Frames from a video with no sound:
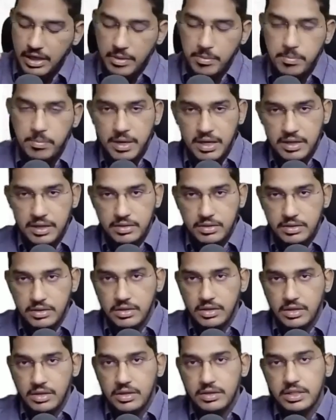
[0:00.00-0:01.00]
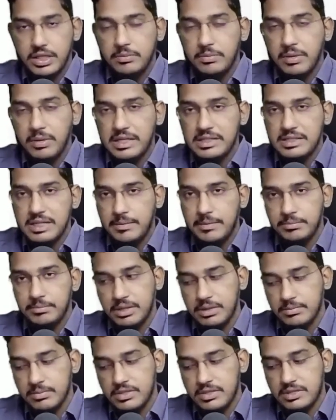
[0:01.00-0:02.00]
but in my
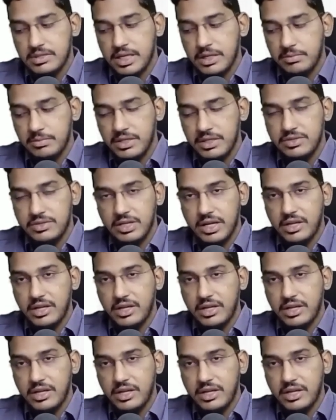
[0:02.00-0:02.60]
sample, misstatements,